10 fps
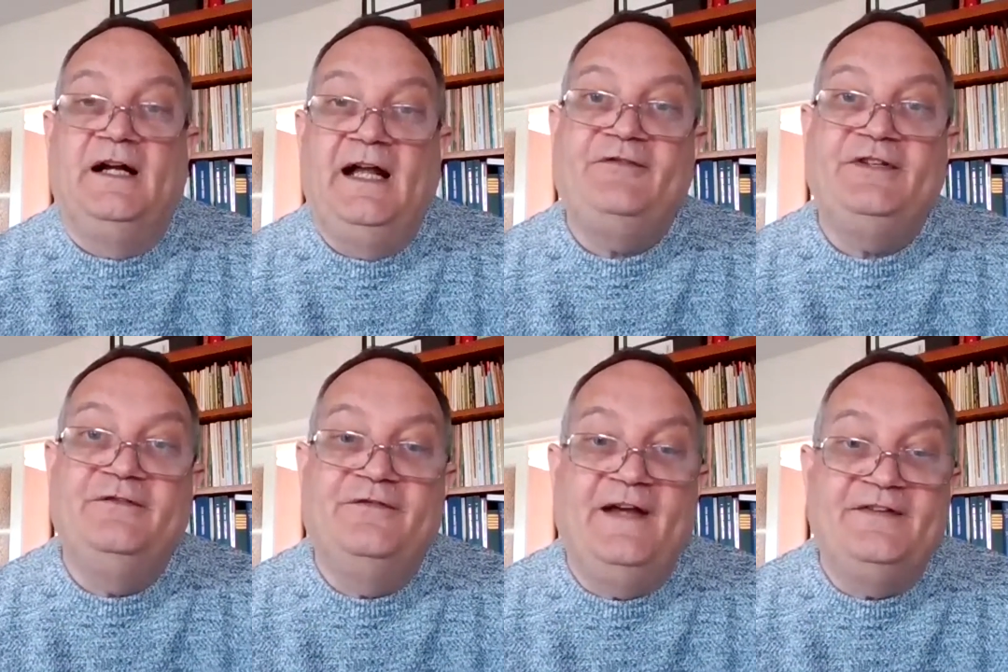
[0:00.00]
I have to
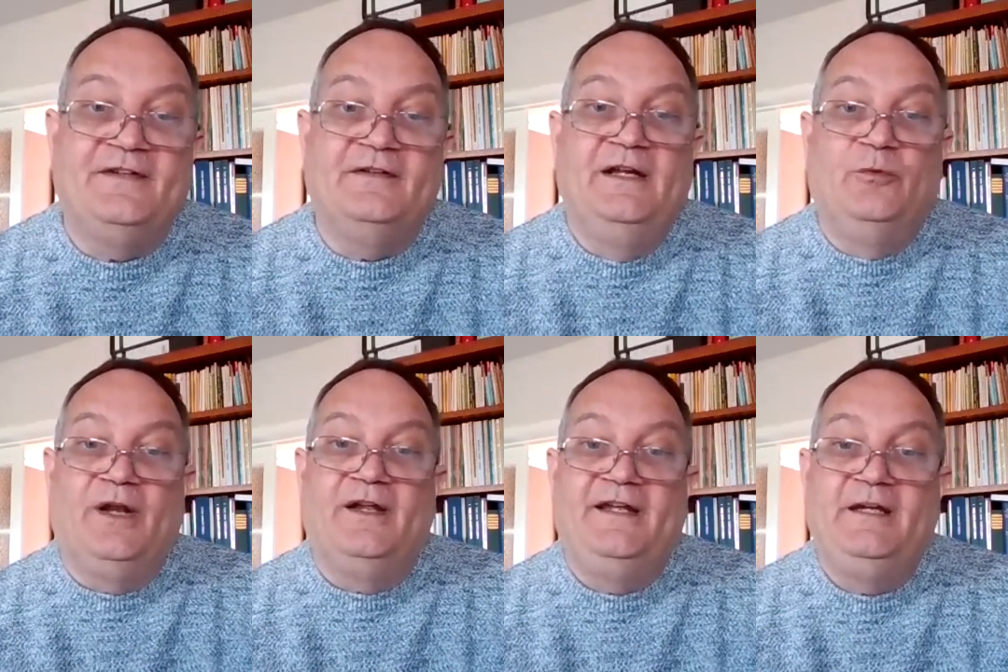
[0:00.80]
confess that
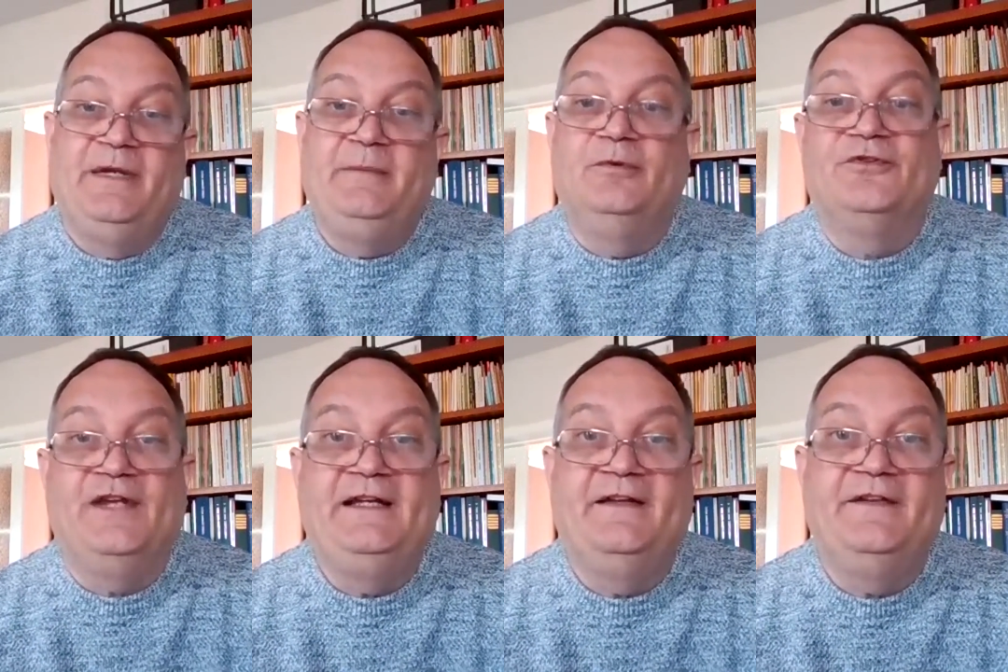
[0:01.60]
when I hear people
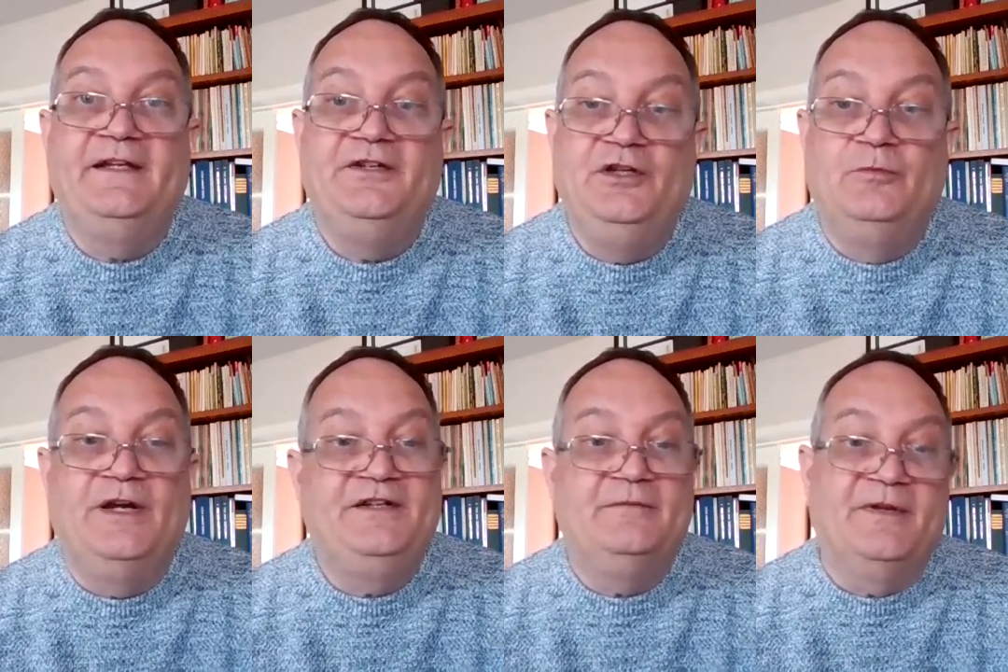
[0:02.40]
saying that the
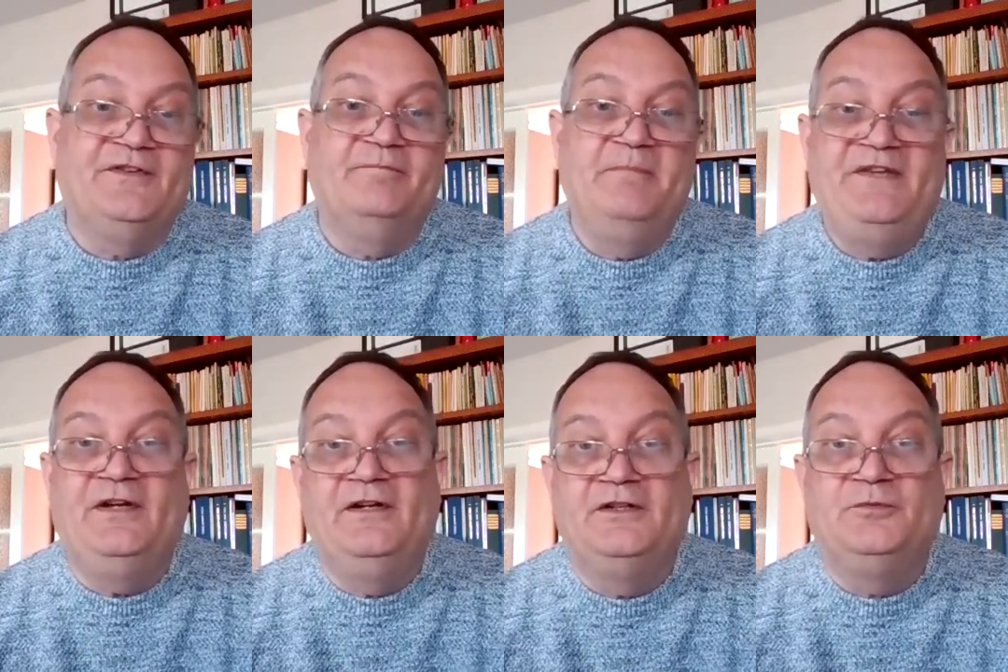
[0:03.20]
enumerator must have
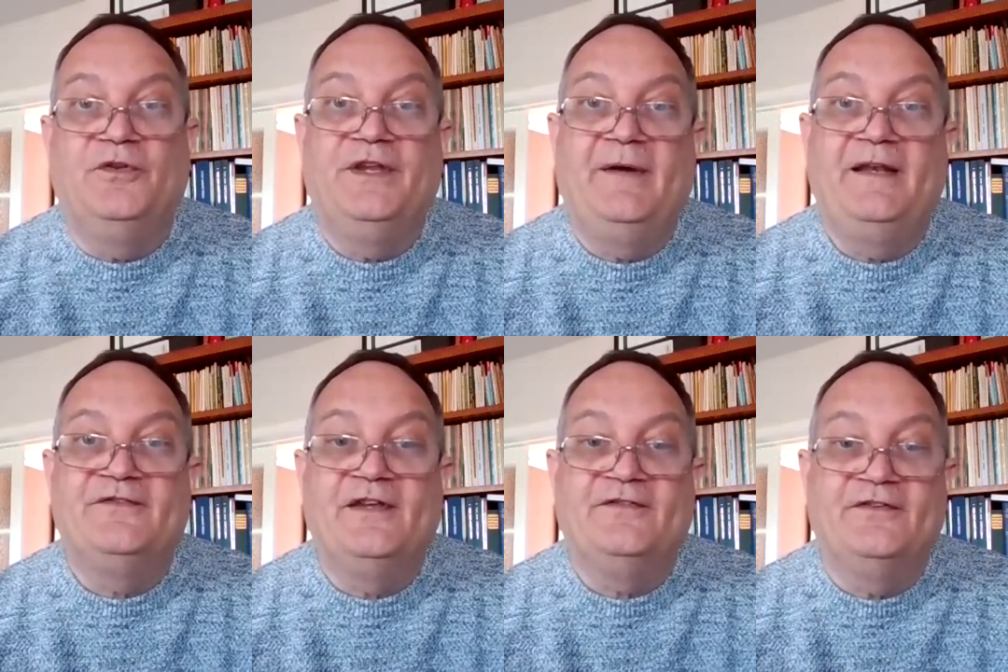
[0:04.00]
misheard what their
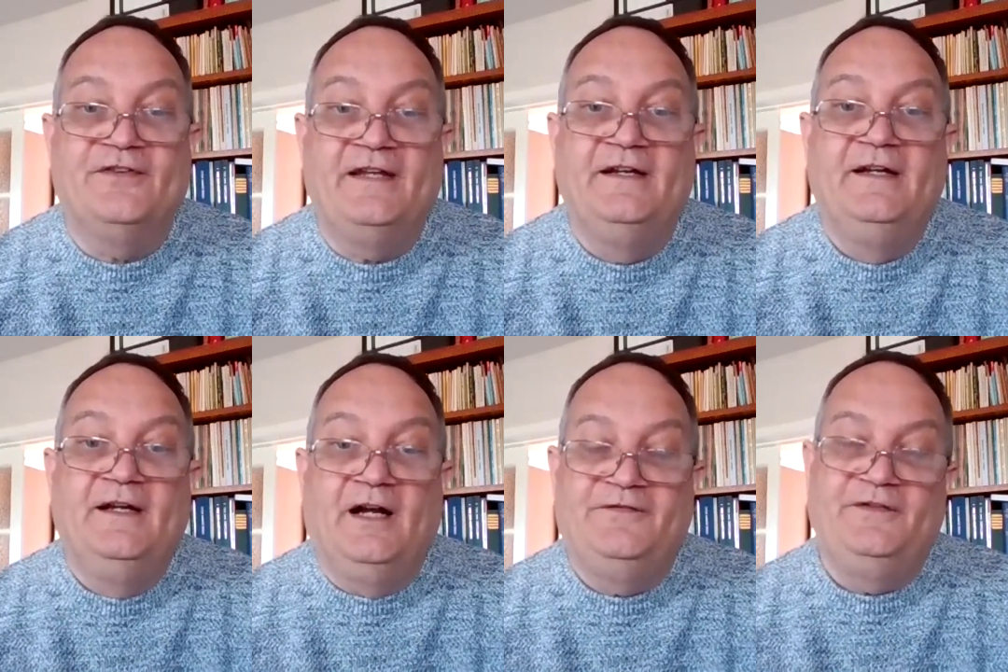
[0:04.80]
ancestors said,
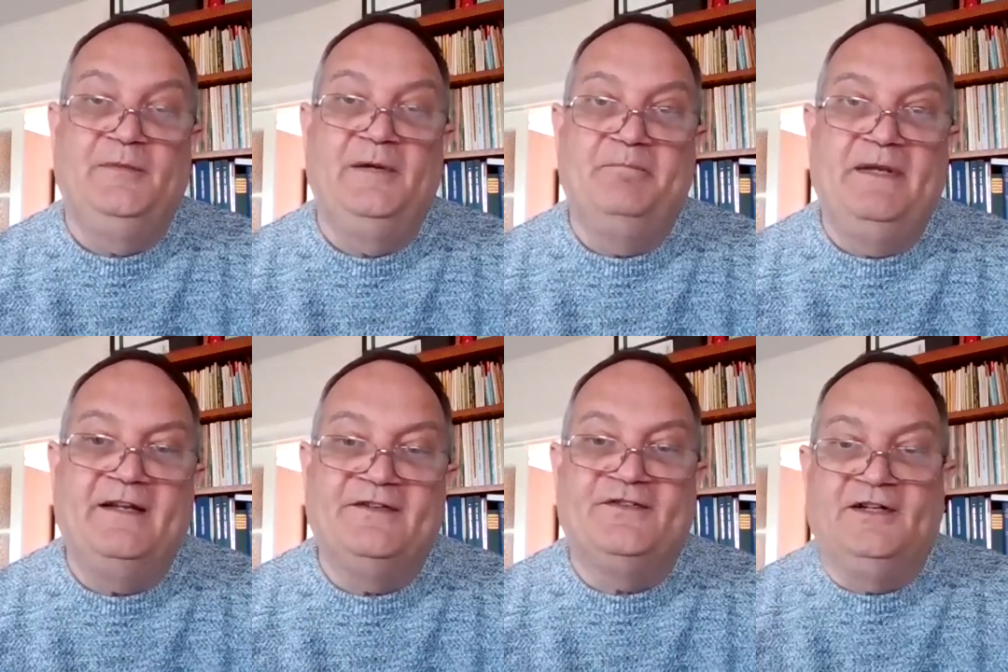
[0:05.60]
I feel my
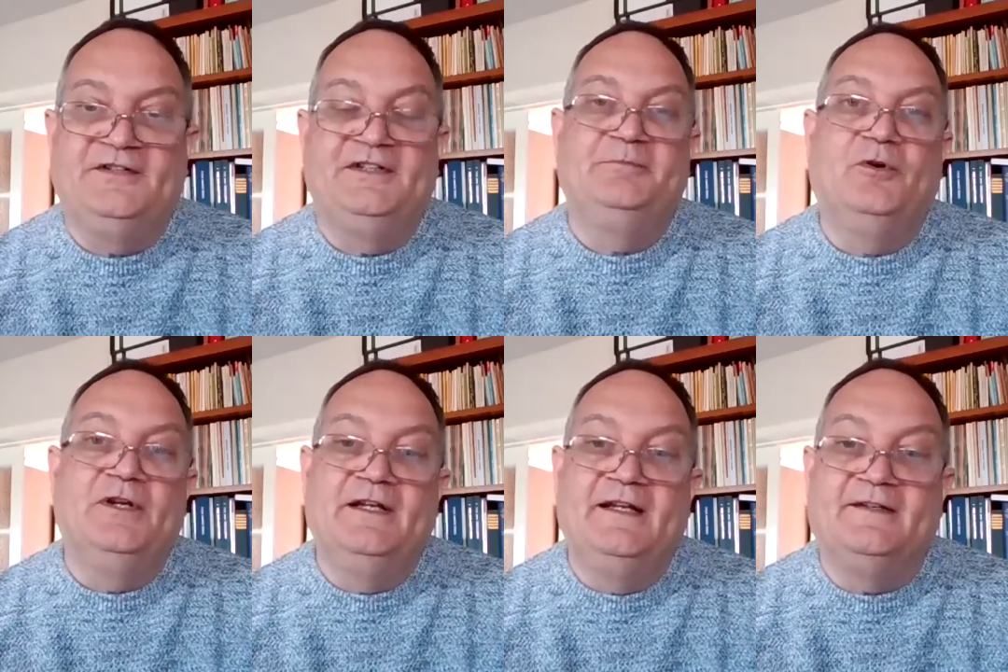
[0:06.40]
blood starting to
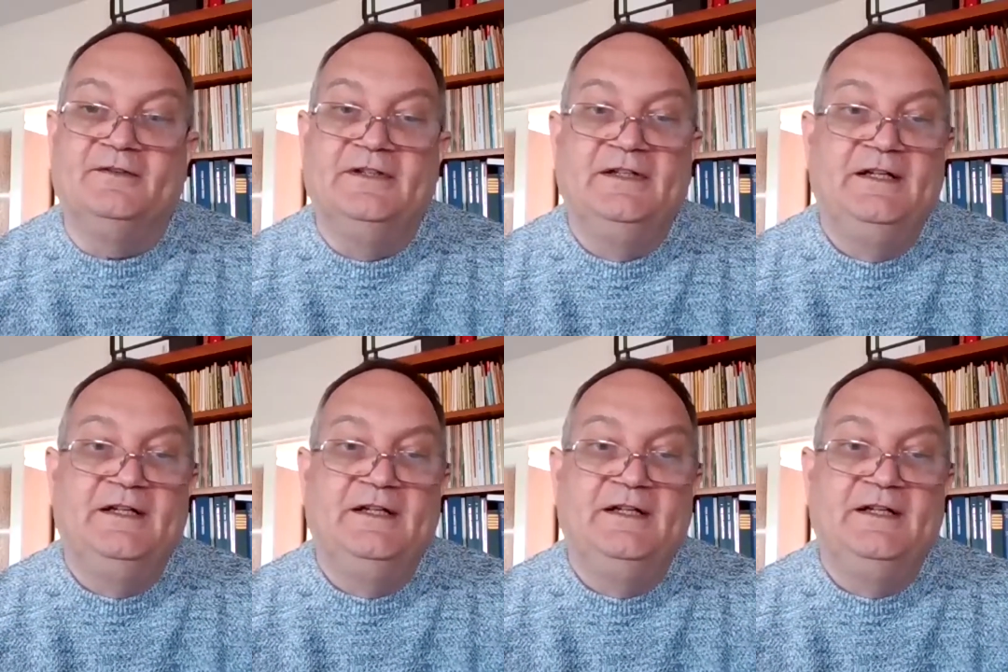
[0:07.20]
boil a little.